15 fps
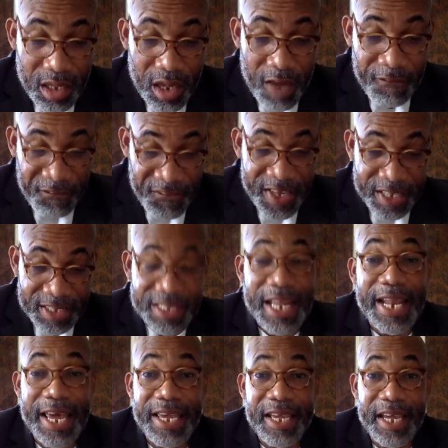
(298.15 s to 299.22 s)
a face
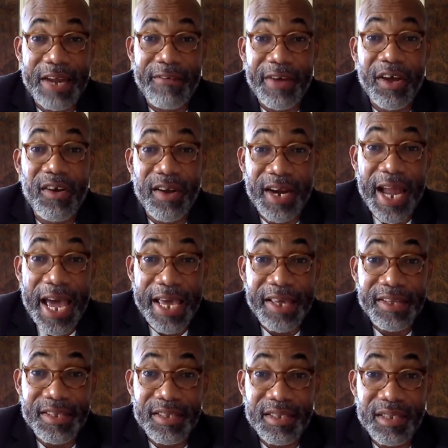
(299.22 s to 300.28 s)
that I can
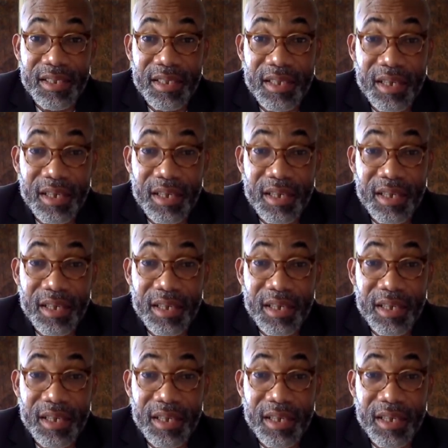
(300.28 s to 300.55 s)
recognize.